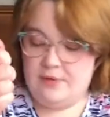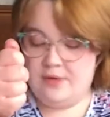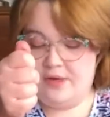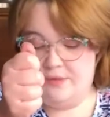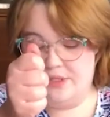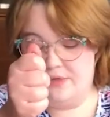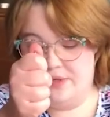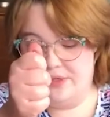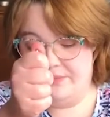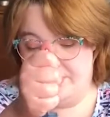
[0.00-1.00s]
I'm just going to
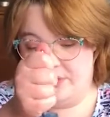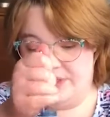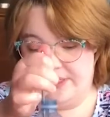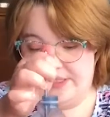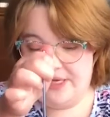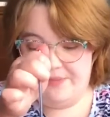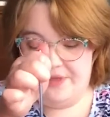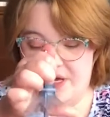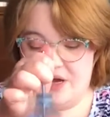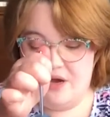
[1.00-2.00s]
pull this up
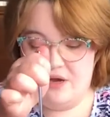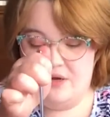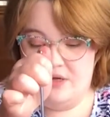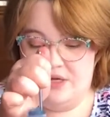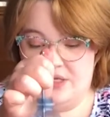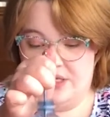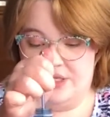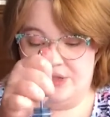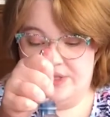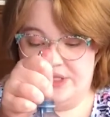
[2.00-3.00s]
there, kind of
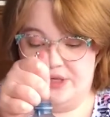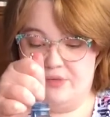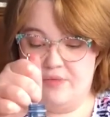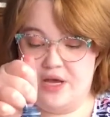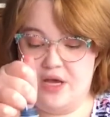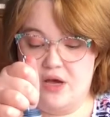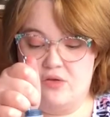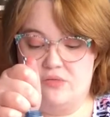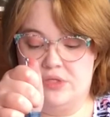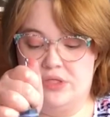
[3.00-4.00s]
twist it
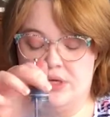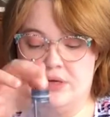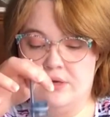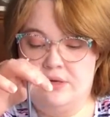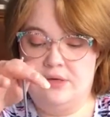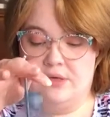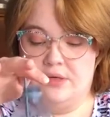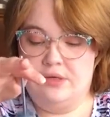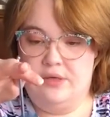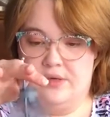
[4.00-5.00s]
around.
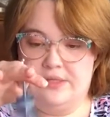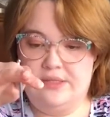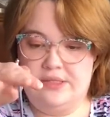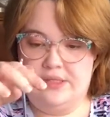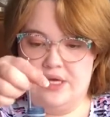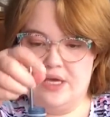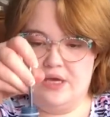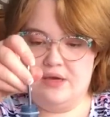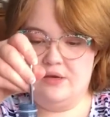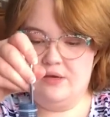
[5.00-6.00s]
You can see
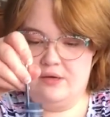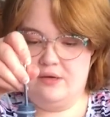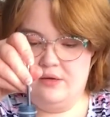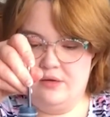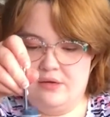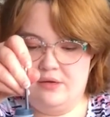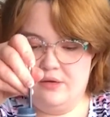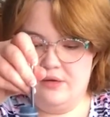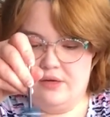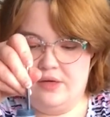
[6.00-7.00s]

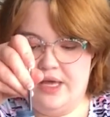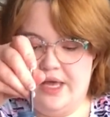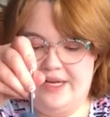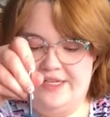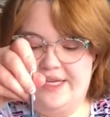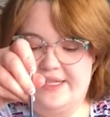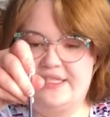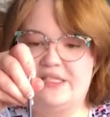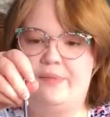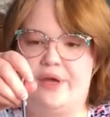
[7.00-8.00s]
it does
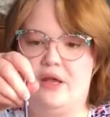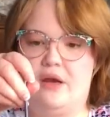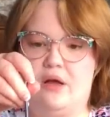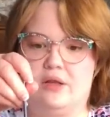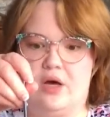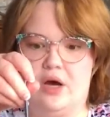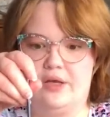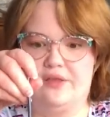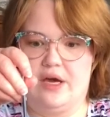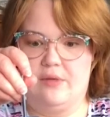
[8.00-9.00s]
spin along
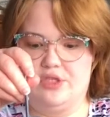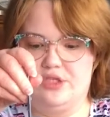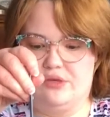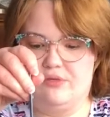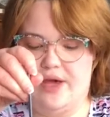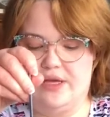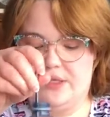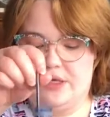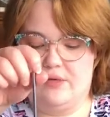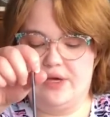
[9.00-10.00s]
there, which is great,
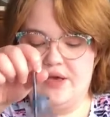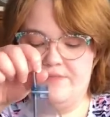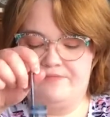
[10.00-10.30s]
okay?